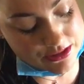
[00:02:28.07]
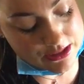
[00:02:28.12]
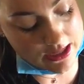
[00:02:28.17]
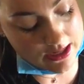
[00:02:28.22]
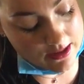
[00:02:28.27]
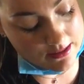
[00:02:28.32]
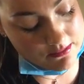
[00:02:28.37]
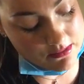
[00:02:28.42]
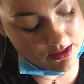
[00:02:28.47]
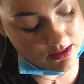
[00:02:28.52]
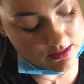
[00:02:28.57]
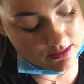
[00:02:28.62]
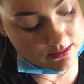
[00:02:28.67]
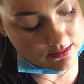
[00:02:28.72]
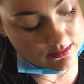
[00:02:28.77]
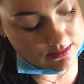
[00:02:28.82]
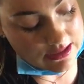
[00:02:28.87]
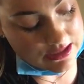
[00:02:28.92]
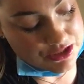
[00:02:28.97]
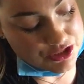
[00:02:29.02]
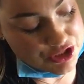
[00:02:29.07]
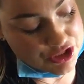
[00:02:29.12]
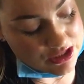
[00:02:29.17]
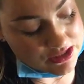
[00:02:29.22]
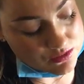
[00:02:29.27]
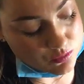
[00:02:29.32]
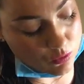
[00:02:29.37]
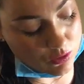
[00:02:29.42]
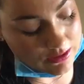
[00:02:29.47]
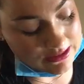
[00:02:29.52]
numb and
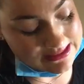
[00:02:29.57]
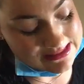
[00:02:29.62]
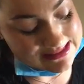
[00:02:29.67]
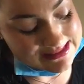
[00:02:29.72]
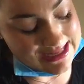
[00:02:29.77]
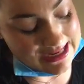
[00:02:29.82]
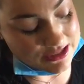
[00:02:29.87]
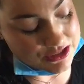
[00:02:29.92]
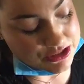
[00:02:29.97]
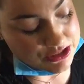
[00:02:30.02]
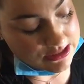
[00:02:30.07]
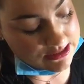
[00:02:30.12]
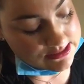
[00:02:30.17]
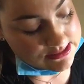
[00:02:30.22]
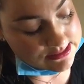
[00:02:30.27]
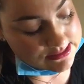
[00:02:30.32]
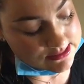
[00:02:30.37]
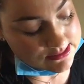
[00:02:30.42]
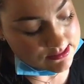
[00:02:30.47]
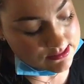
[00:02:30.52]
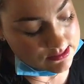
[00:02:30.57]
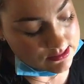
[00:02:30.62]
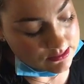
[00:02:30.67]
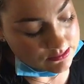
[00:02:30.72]
just work in sections.